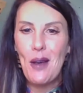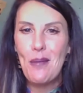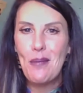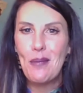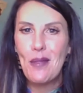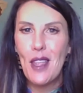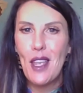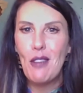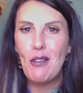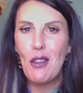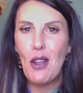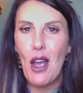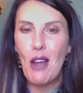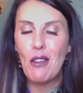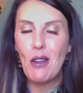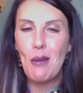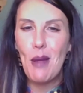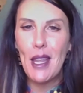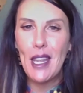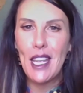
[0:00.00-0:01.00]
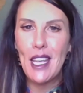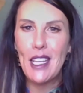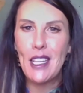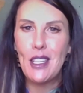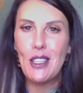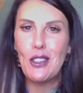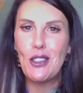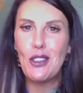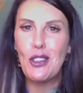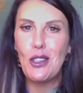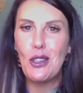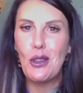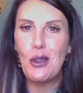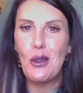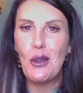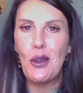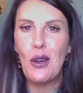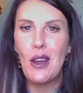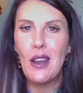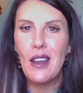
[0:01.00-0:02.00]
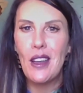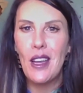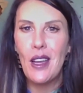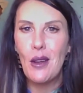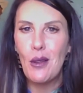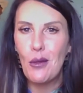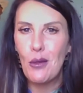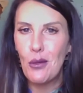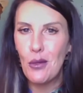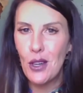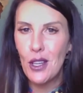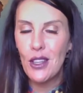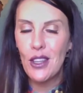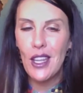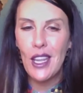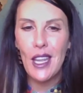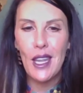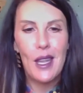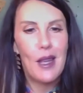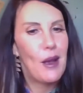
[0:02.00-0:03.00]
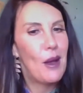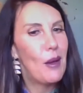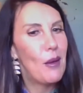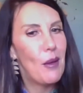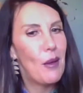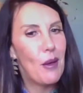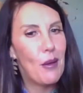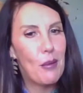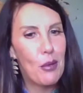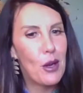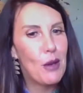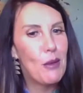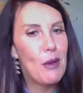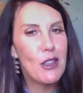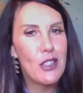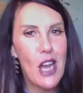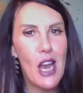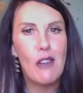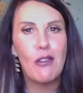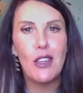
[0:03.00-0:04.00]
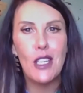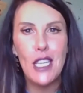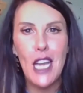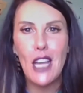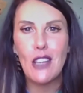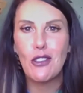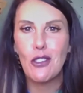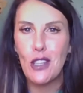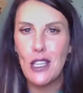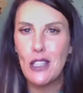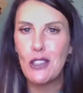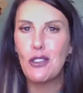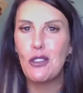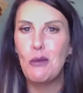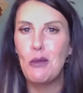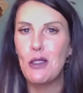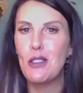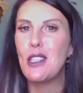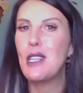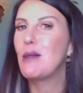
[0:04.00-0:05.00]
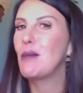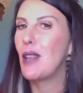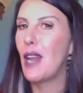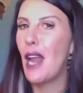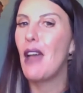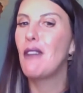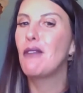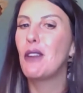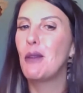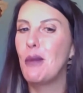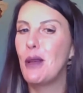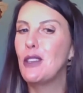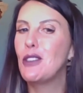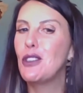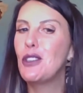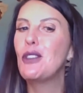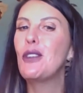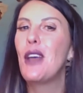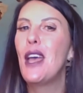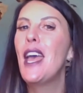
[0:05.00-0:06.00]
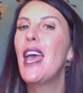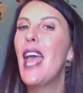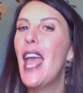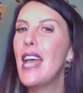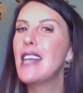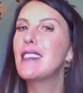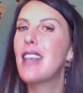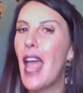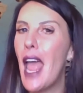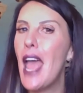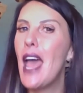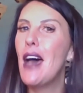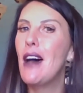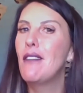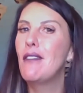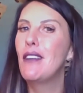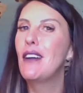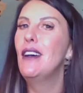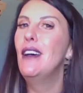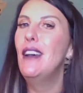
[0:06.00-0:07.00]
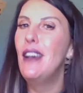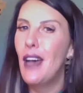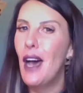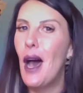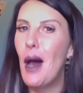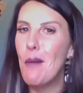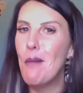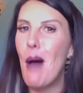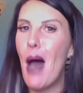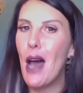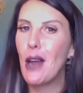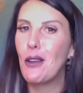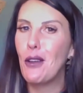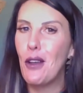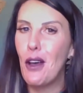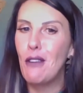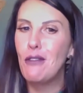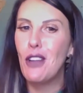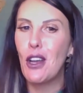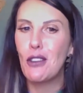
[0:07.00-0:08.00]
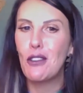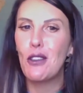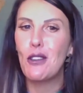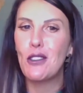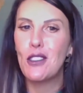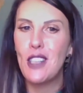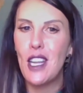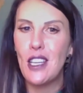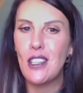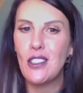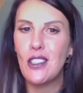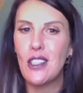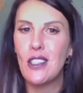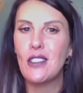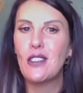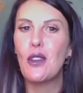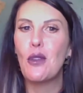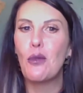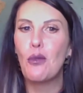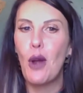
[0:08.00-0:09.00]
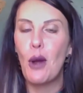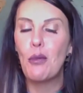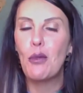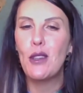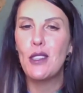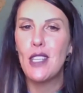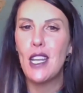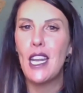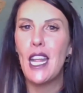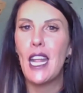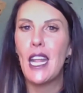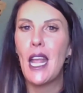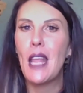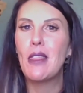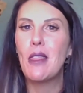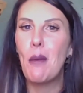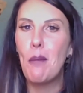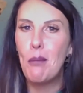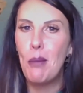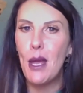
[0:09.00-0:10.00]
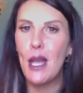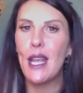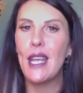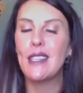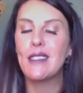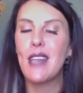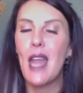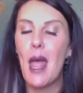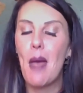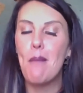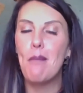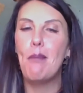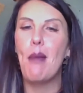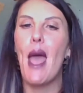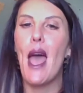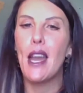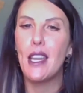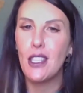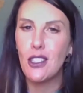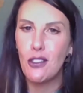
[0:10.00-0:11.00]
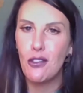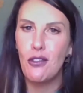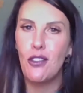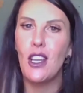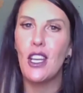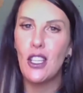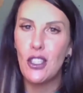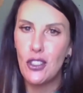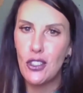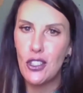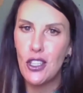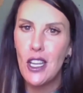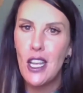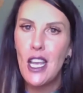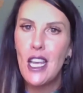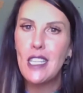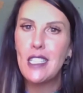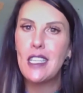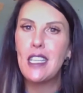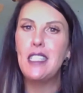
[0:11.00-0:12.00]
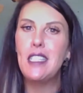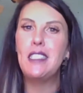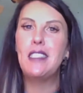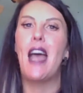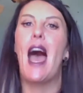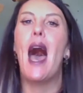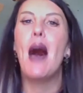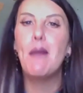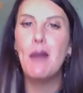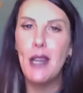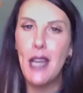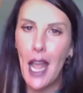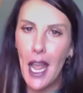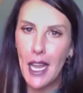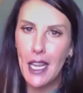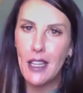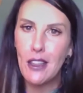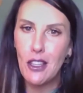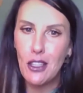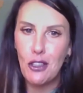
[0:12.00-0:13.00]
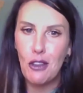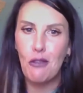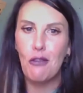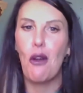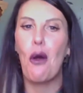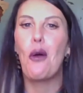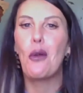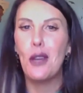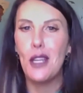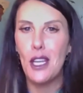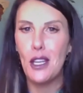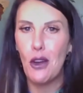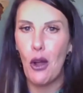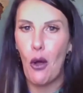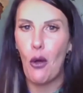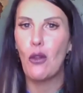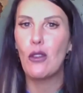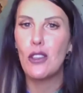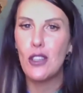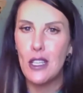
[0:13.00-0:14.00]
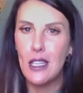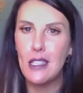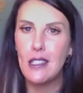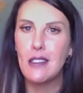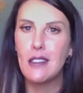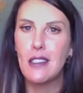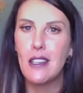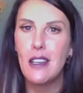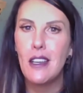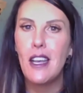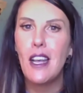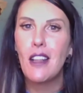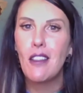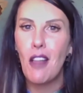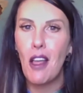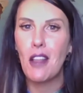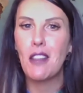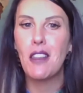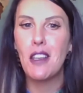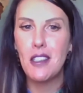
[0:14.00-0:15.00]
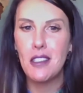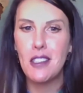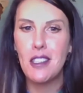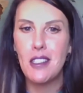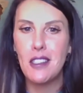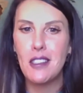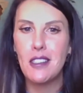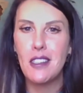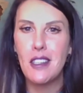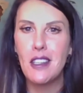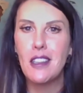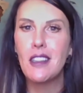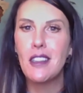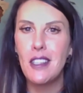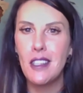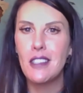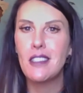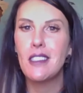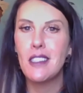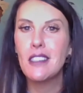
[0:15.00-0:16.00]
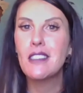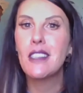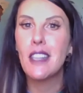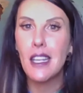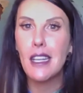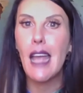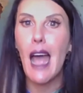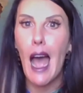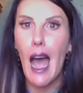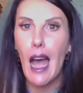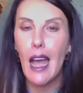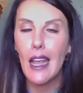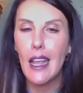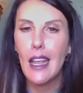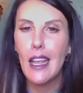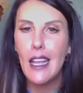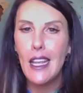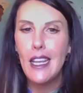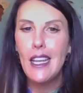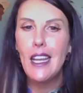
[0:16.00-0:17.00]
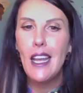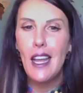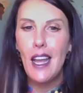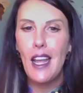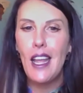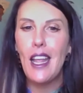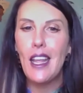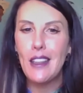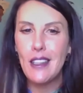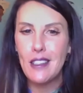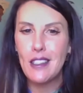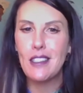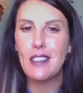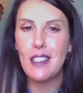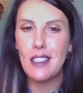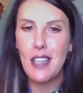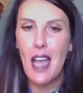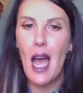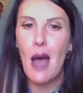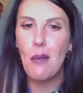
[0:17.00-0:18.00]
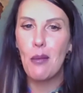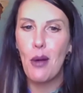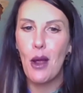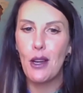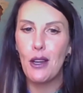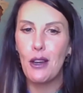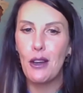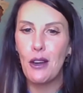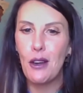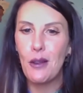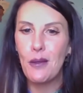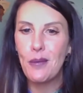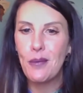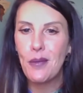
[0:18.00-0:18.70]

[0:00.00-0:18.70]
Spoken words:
If you ever make it to really pretty much every natural history museum that been to have a model of dunkleostasis representing the biggest and baddest fish to dominate the Devonian oceans. Like this is the guy. This is the top predator.